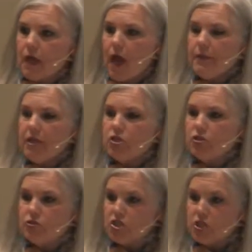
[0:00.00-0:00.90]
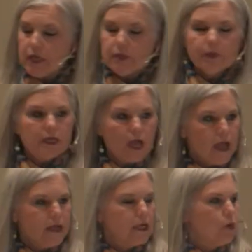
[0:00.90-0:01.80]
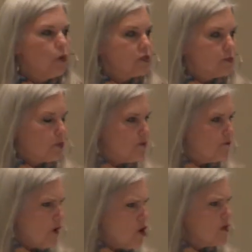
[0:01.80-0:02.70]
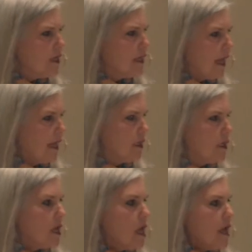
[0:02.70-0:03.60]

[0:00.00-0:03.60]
I mean, Peninnah, was provoking Hannah.